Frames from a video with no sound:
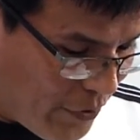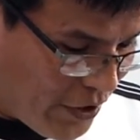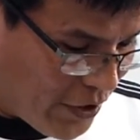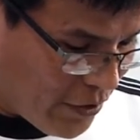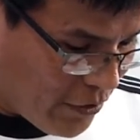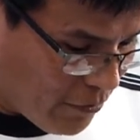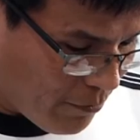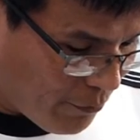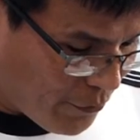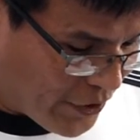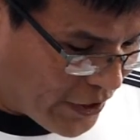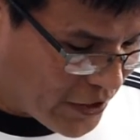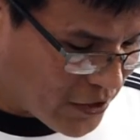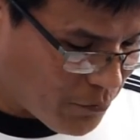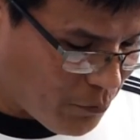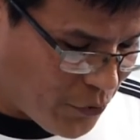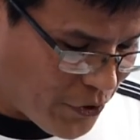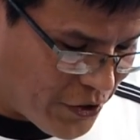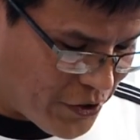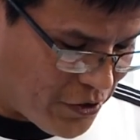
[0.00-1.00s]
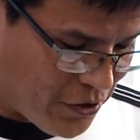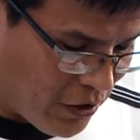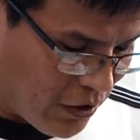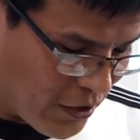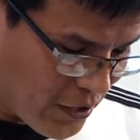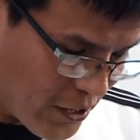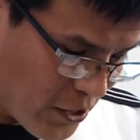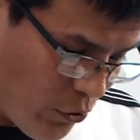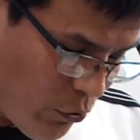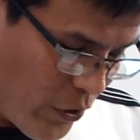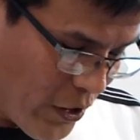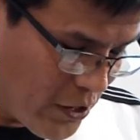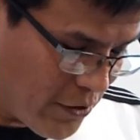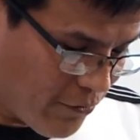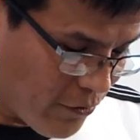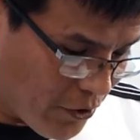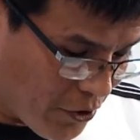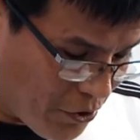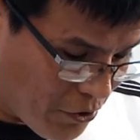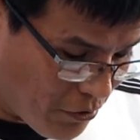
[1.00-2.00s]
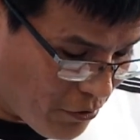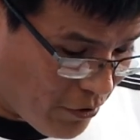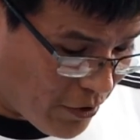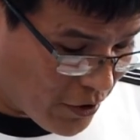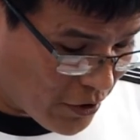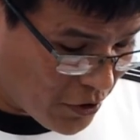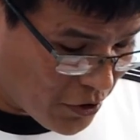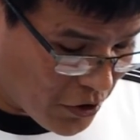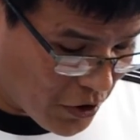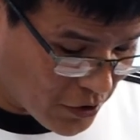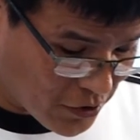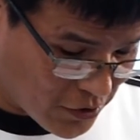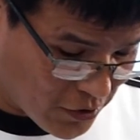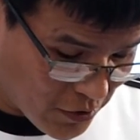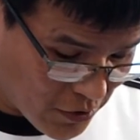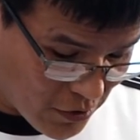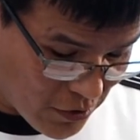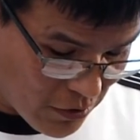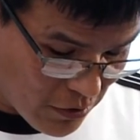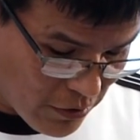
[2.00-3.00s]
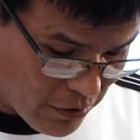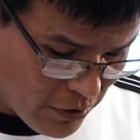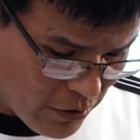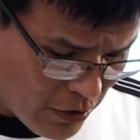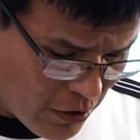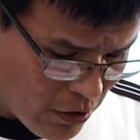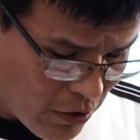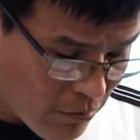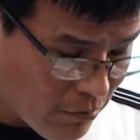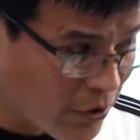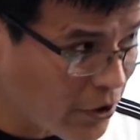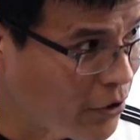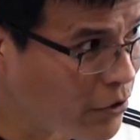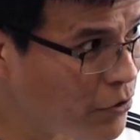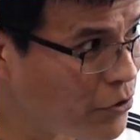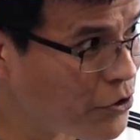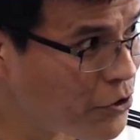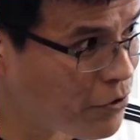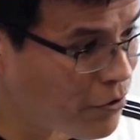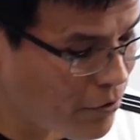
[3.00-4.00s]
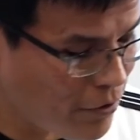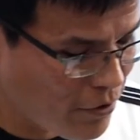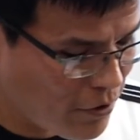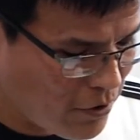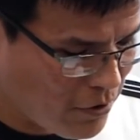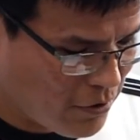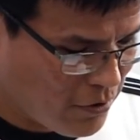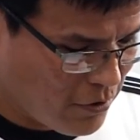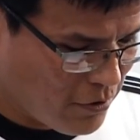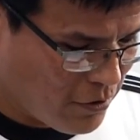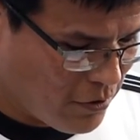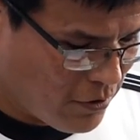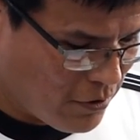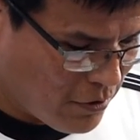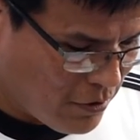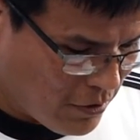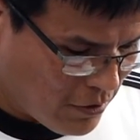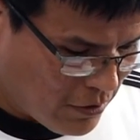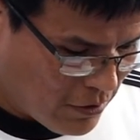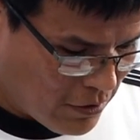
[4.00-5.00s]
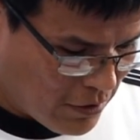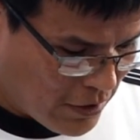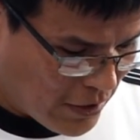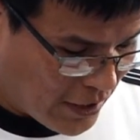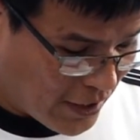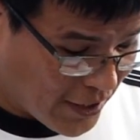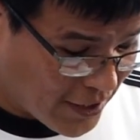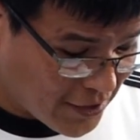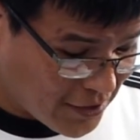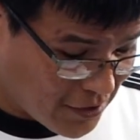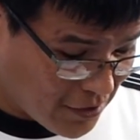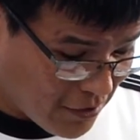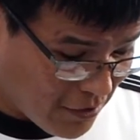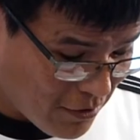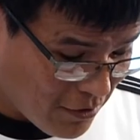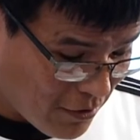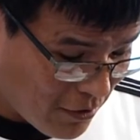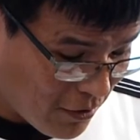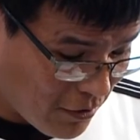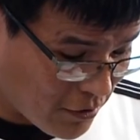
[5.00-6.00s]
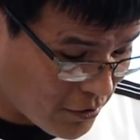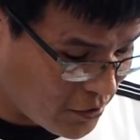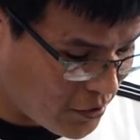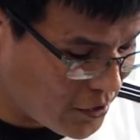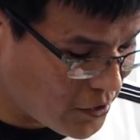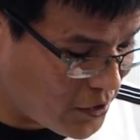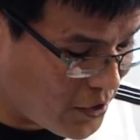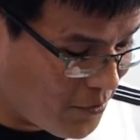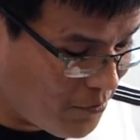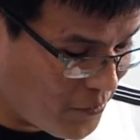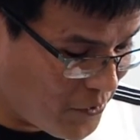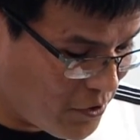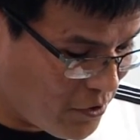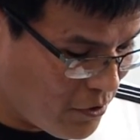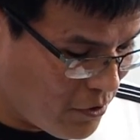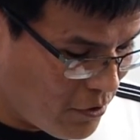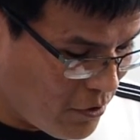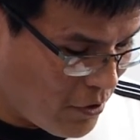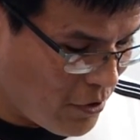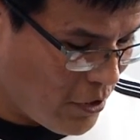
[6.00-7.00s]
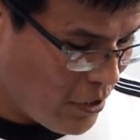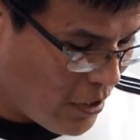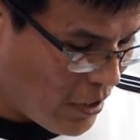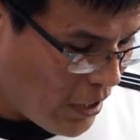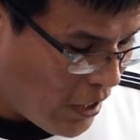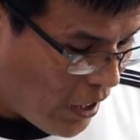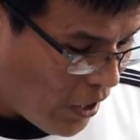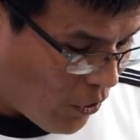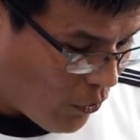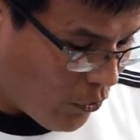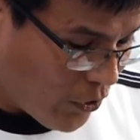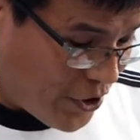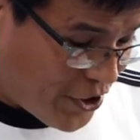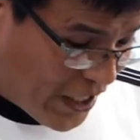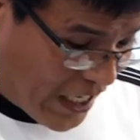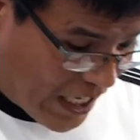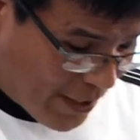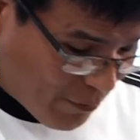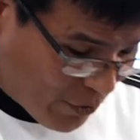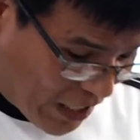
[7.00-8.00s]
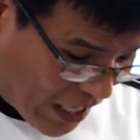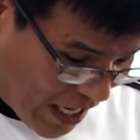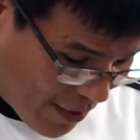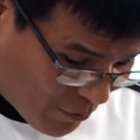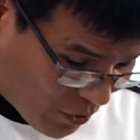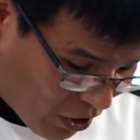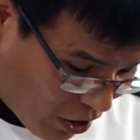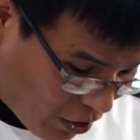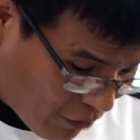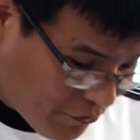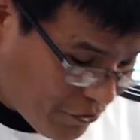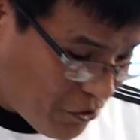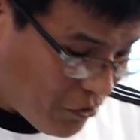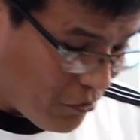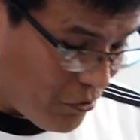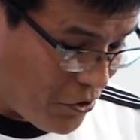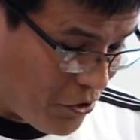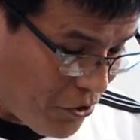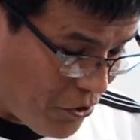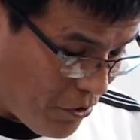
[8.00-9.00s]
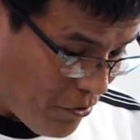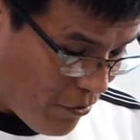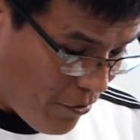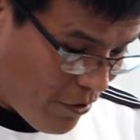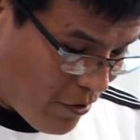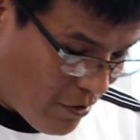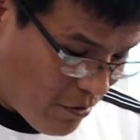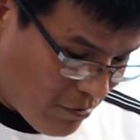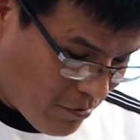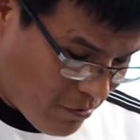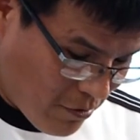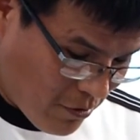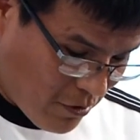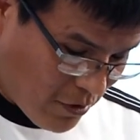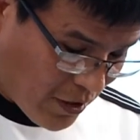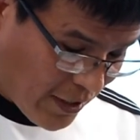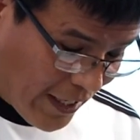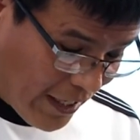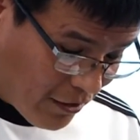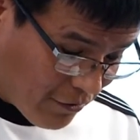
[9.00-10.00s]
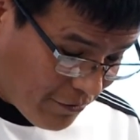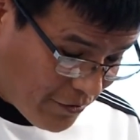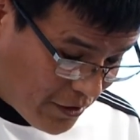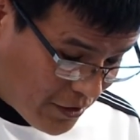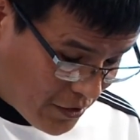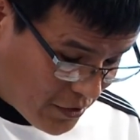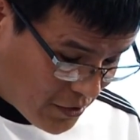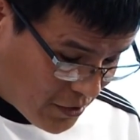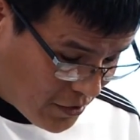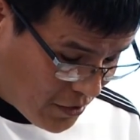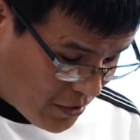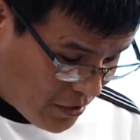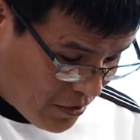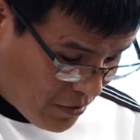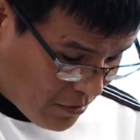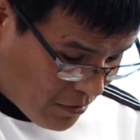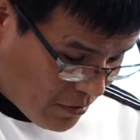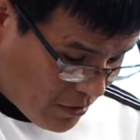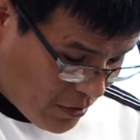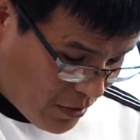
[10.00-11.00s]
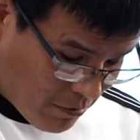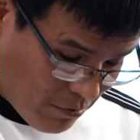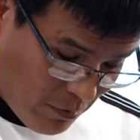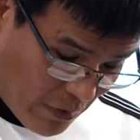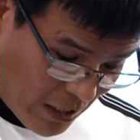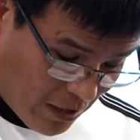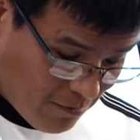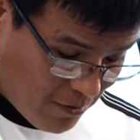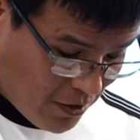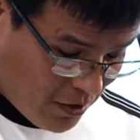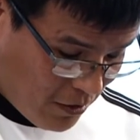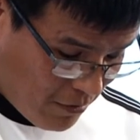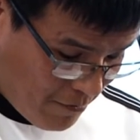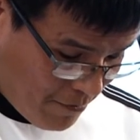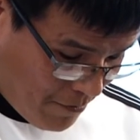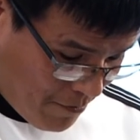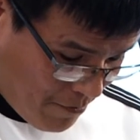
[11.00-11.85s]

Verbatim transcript: be an oppressed prisoner on his quest for truth and justice. But whose truth? His? The system's? Which Abraham offshoots truth? The Calvinist? Maybe?